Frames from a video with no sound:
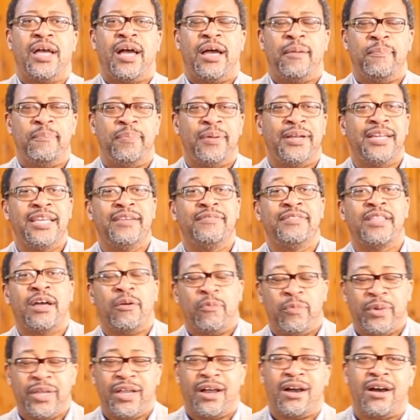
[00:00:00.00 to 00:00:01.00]
I believe
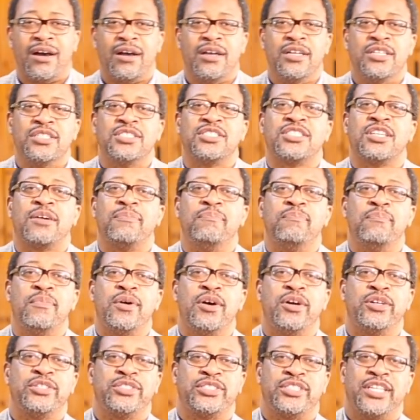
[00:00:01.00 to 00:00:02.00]
that we are
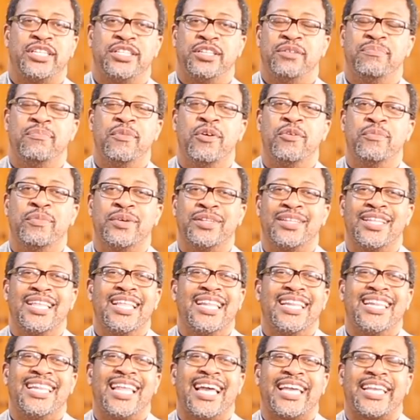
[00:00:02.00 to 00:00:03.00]
submerged at the moment,
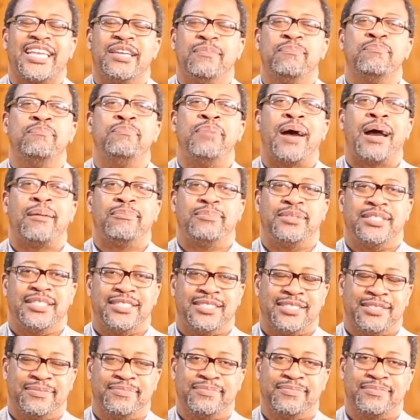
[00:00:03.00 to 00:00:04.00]
like in
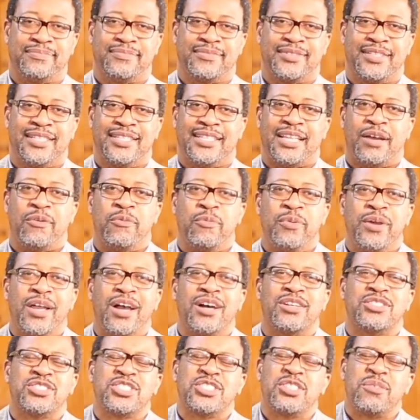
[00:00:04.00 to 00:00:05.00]
baptism, that we
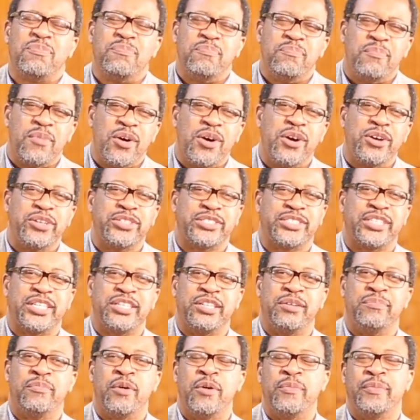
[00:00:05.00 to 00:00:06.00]
are submerged
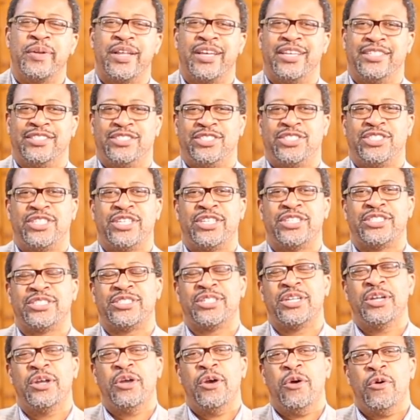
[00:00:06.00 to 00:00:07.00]
at the moment at
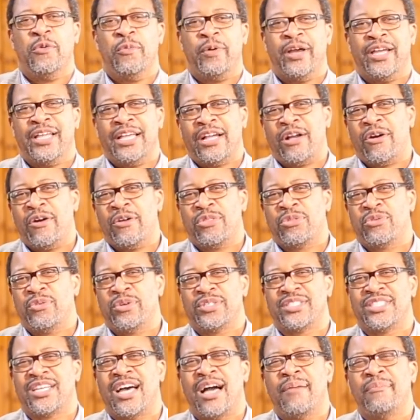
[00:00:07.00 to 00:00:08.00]
church. We're going through
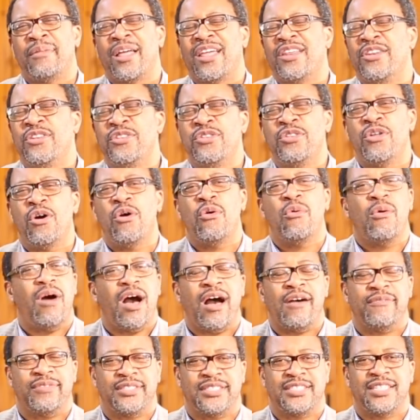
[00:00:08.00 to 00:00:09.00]
a time like no
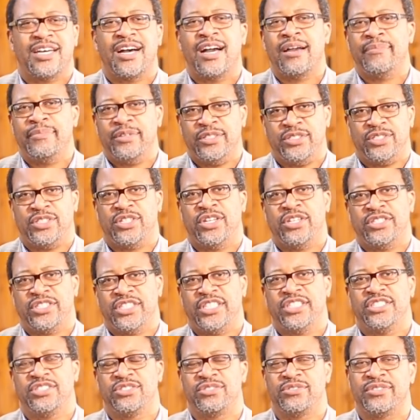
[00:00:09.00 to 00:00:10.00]
other time in church
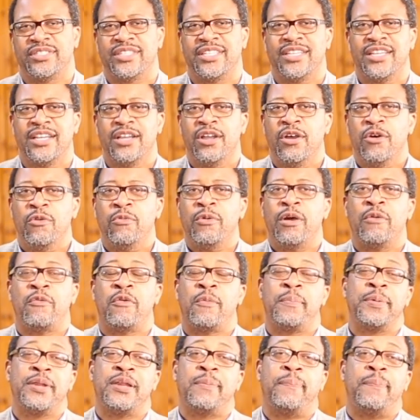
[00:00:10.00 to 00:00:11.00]
history, where
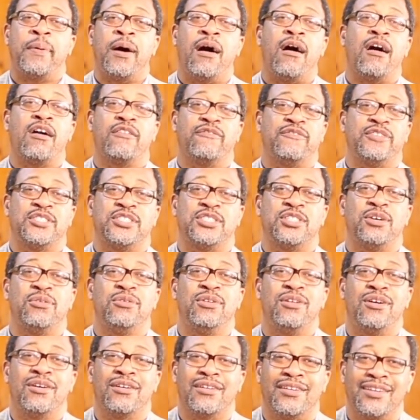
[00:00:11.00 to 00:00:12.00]
we've been apart for so
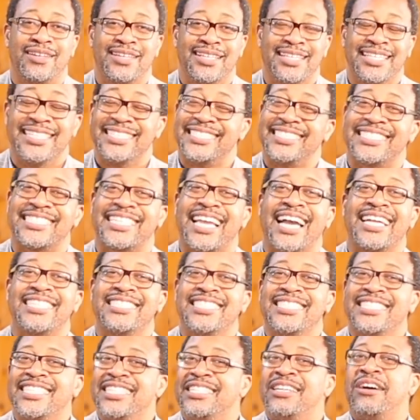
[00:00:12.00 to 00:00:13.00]
long,
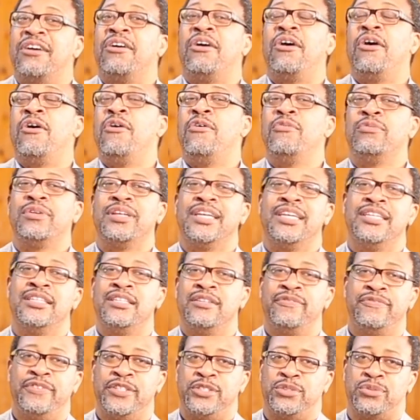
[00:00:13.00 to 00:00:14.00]
scattered in our own
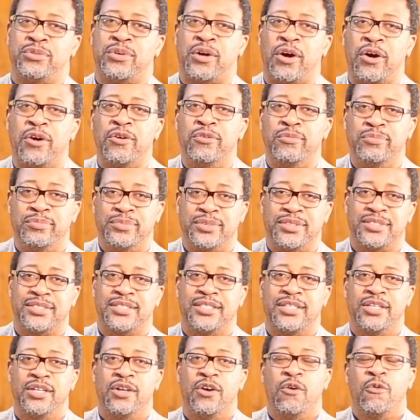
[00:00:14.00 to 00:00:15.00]
individual homes,
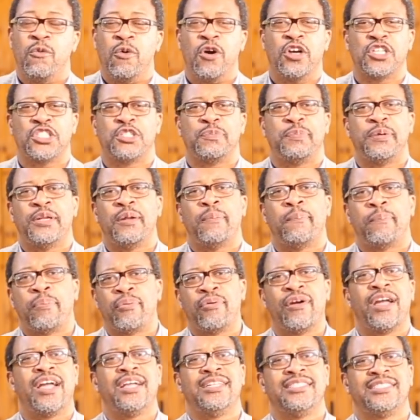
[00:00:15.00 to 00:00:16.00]
worshiping and
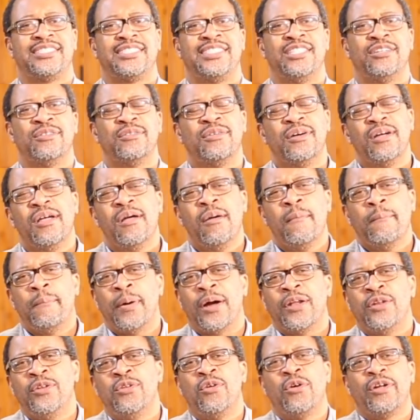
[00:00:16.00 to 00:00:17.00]
praying still,
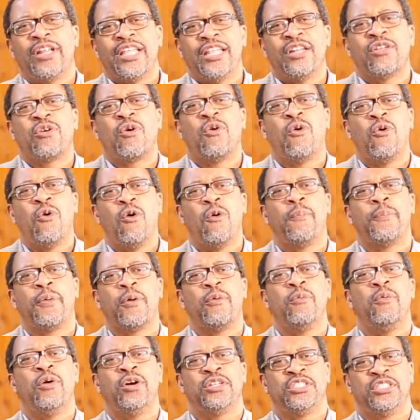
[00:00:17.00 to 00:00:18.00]
but not in
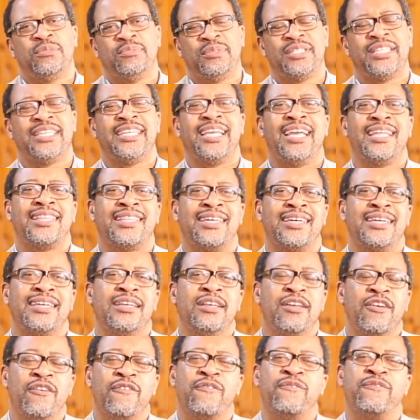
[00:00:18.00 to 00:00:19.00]
corporate worship together,
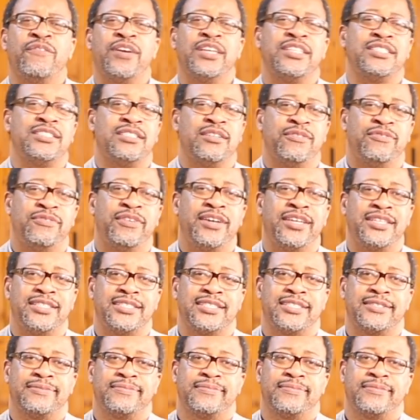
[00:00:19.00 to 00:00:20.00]
face to
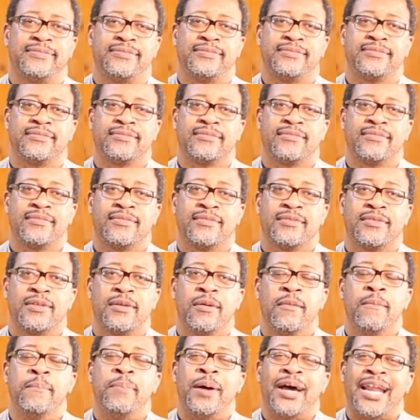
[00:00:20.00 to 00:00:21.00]
face.
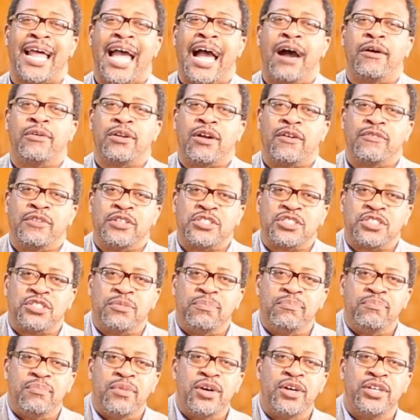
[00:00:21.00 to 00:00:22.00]
But out of the
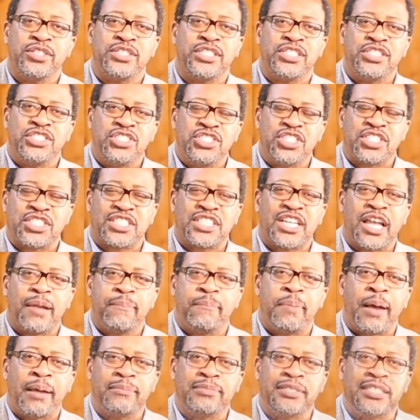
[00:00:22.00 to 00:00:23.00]
submerging, just
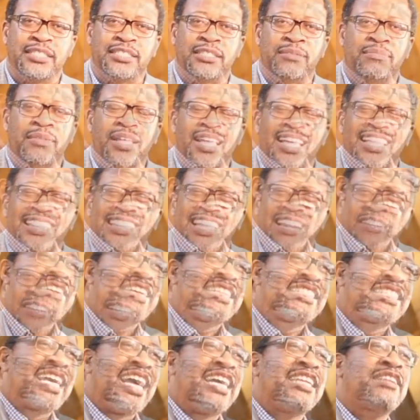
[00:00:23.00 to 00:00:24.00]
like baptism, there
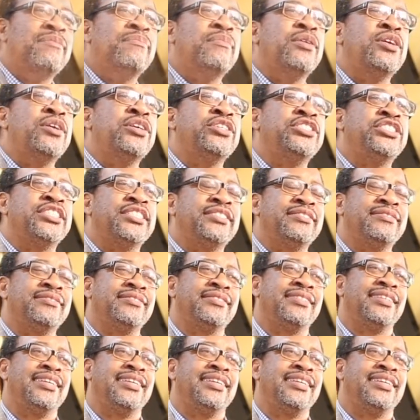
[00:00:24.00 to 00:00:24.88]
is an emerging.